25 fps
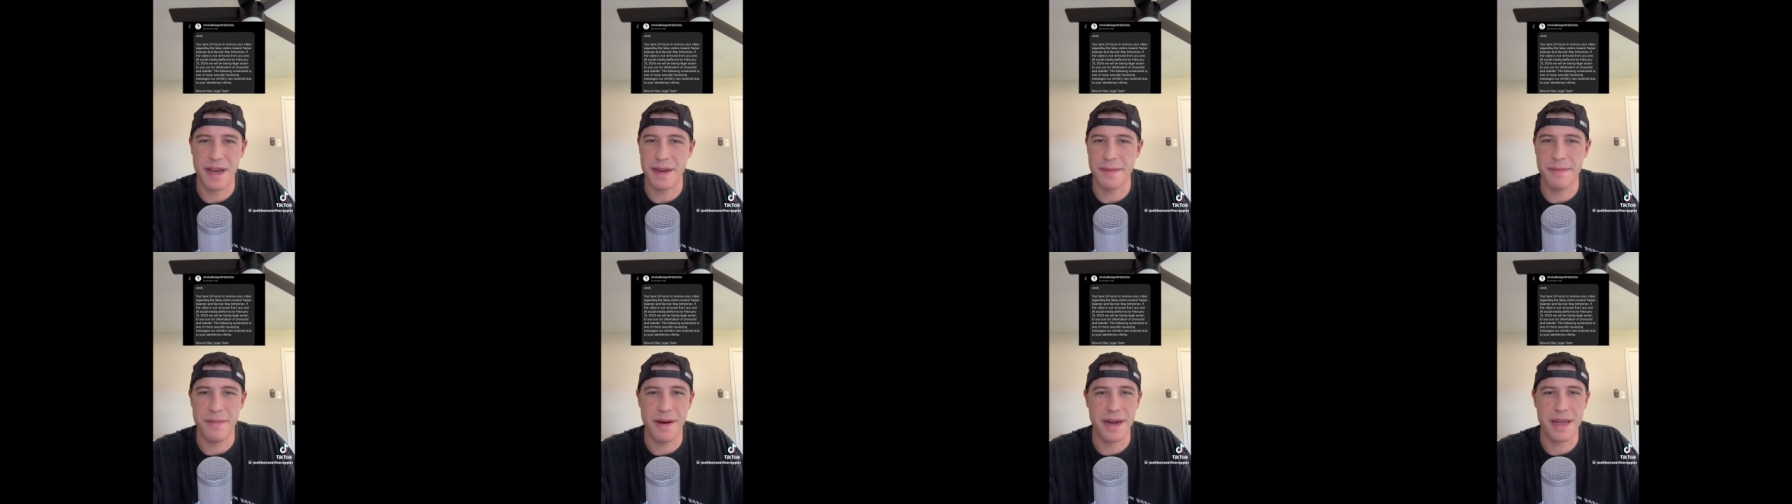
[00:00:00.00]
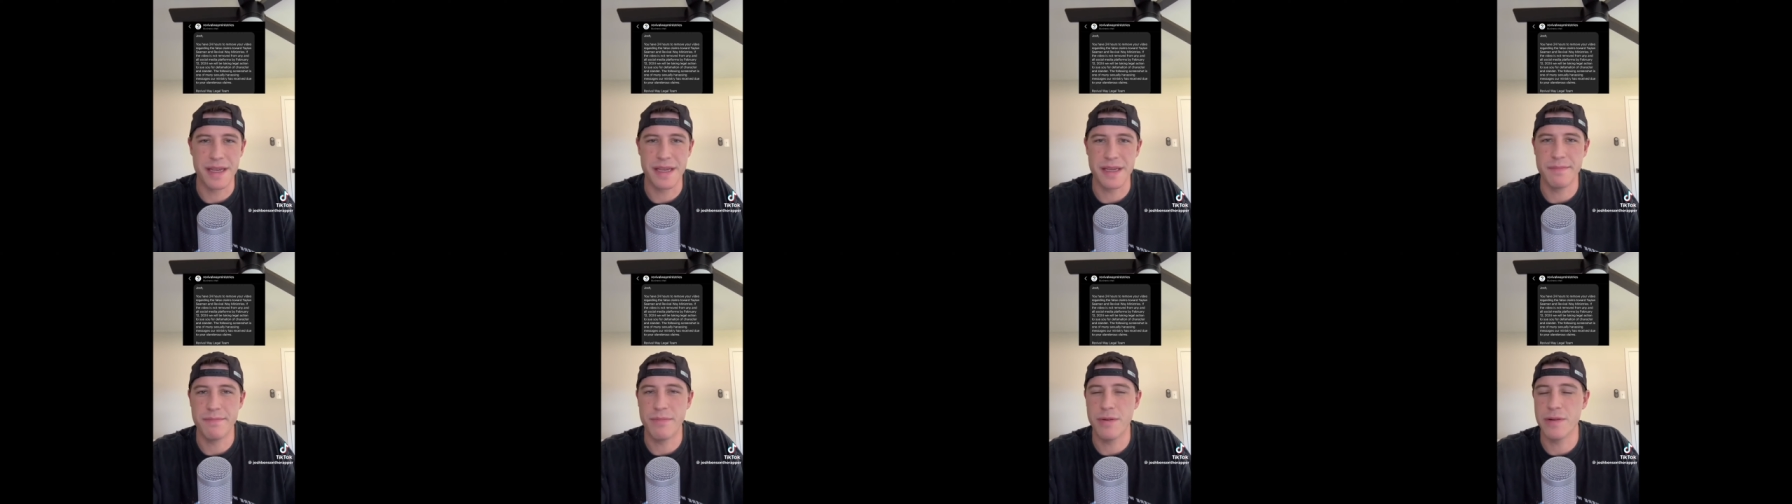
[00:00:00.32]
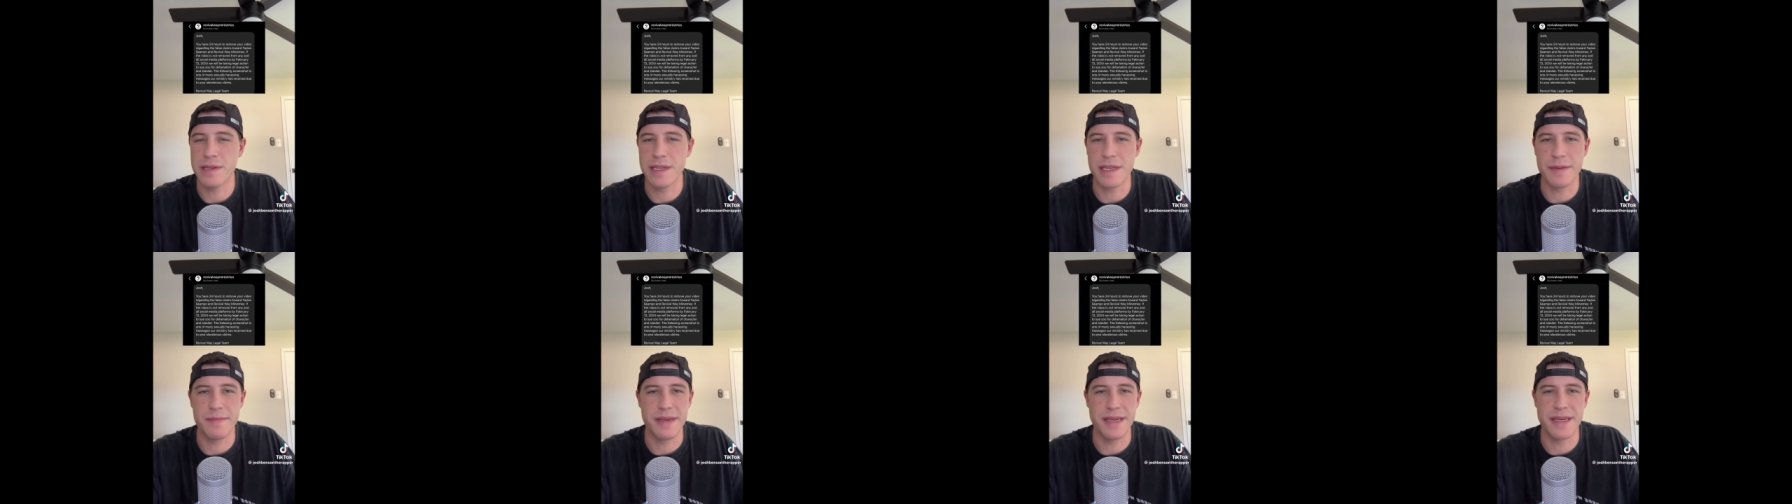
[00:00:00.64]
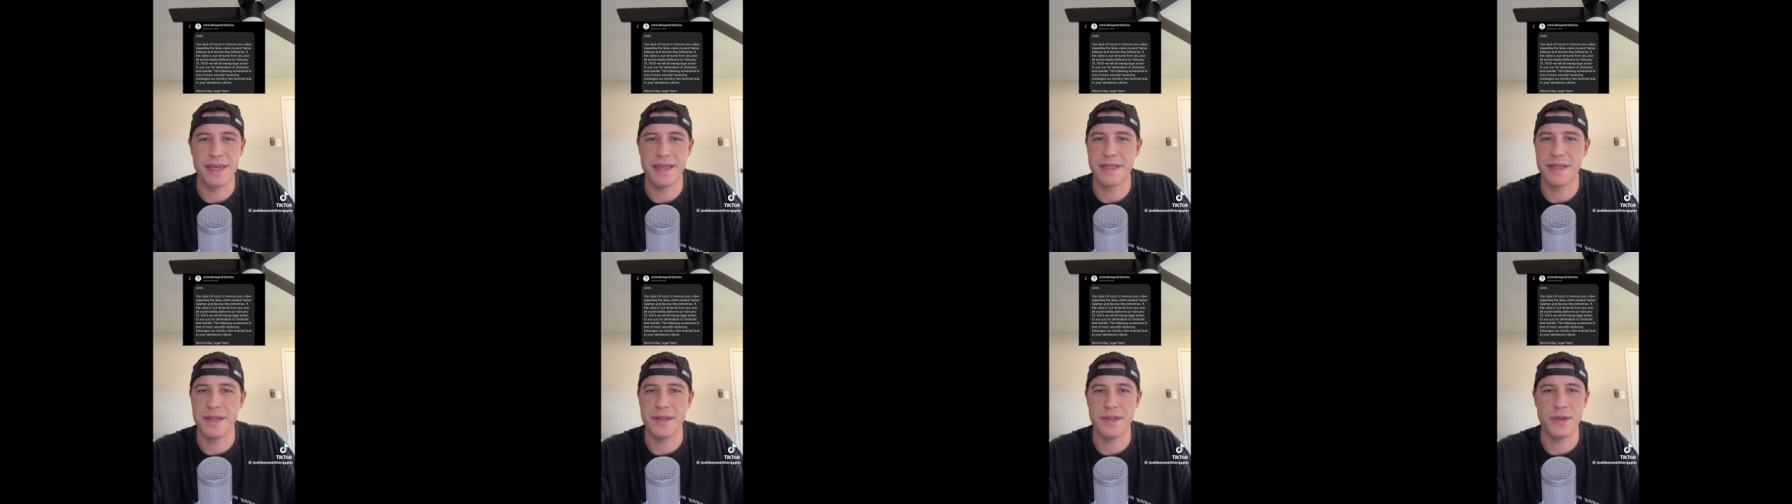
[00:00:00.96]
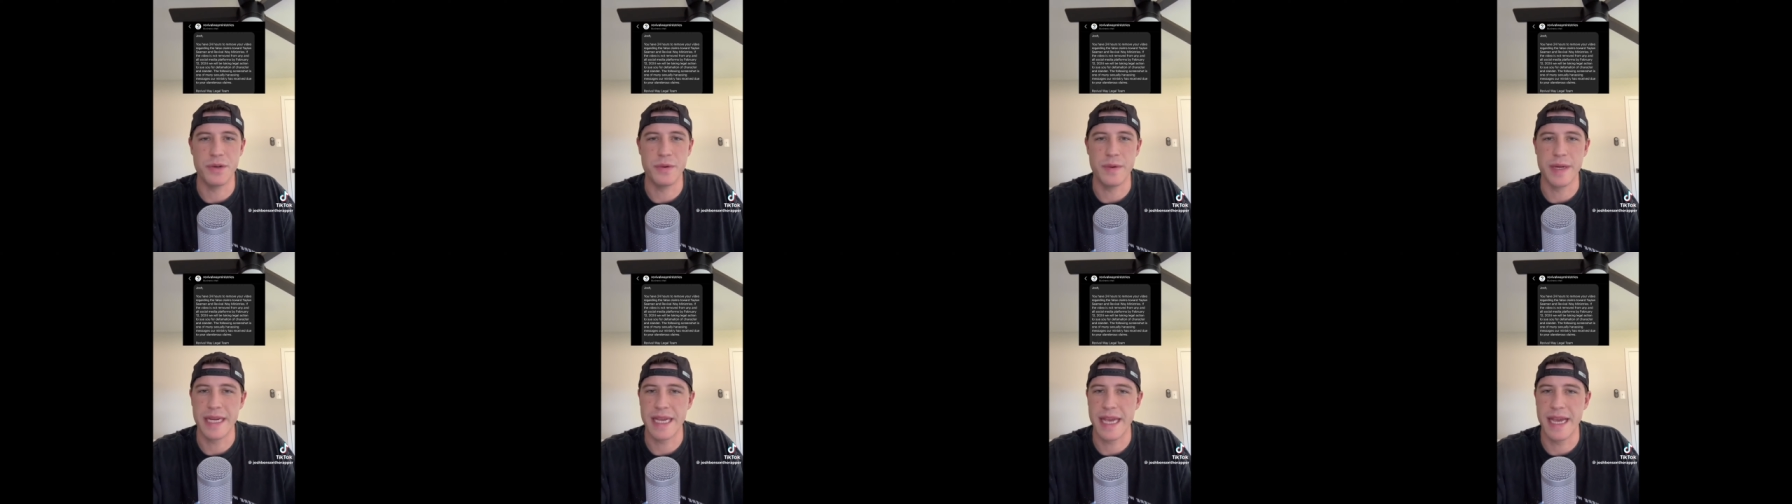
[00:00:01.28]
of money bully me into
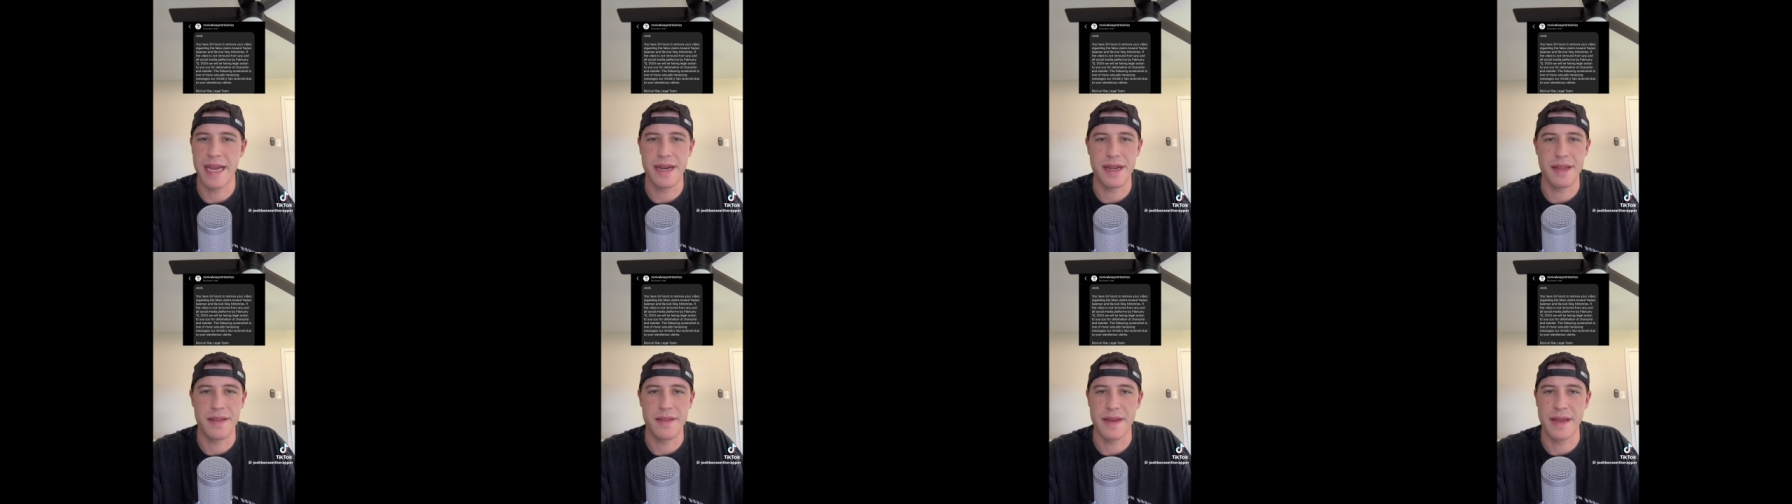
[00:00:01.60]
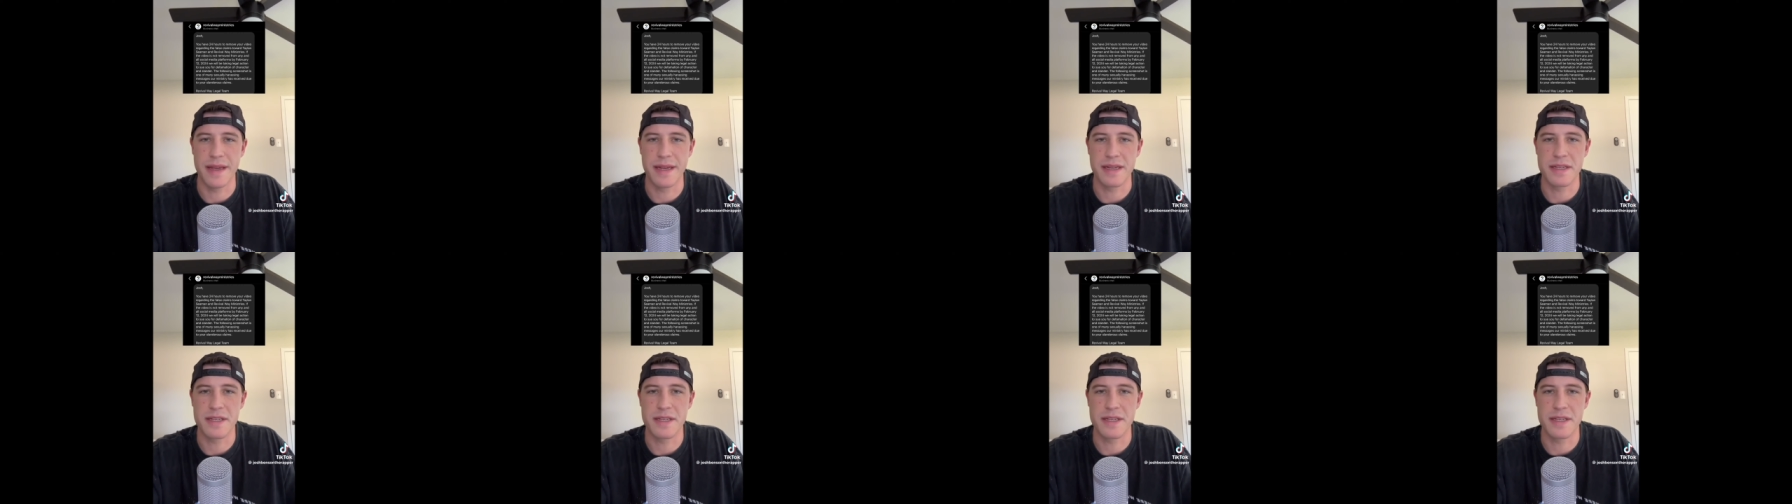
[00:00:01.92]
doing anything.